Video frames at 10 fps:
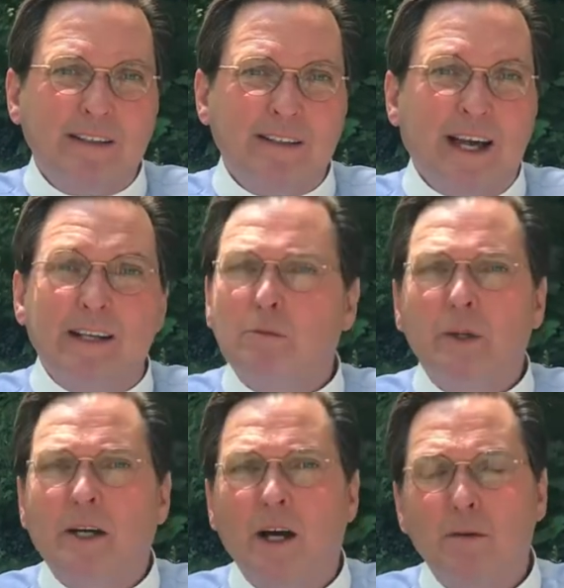that has
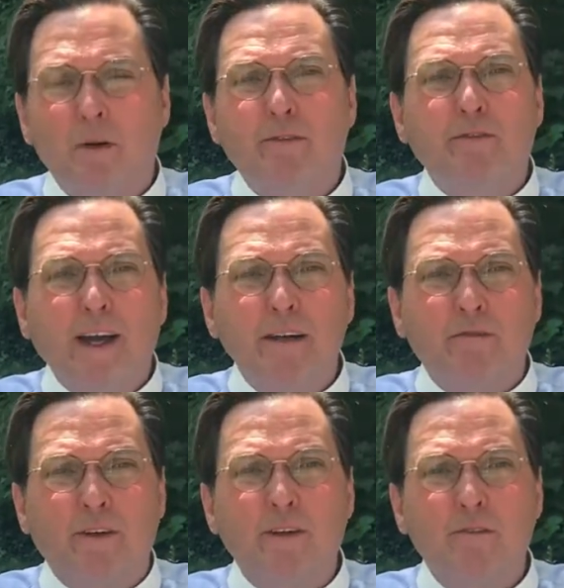become a
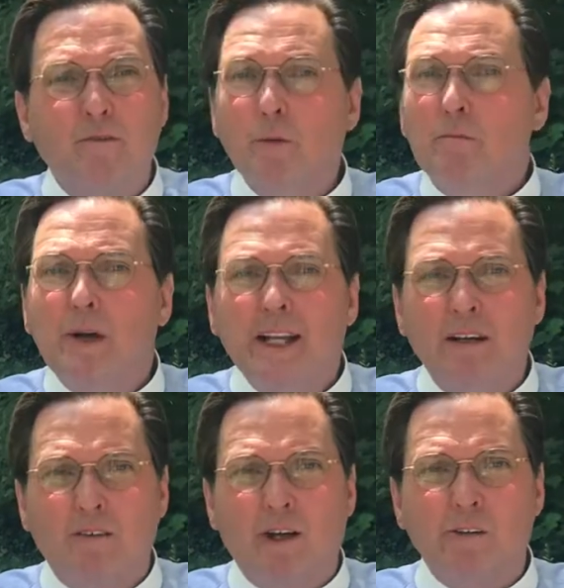favorite for many
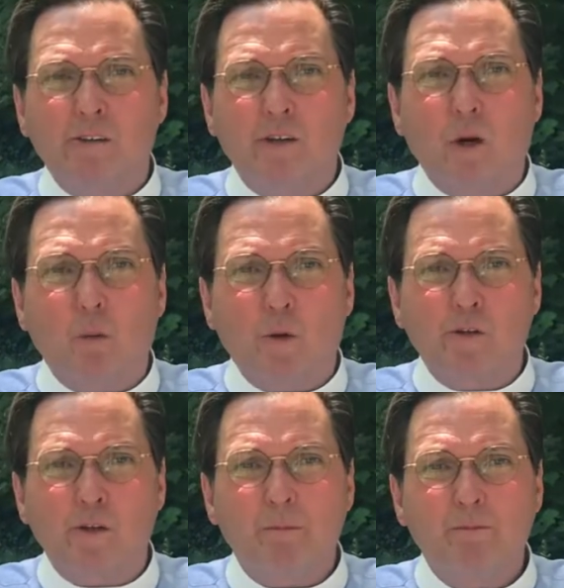of us in our worship.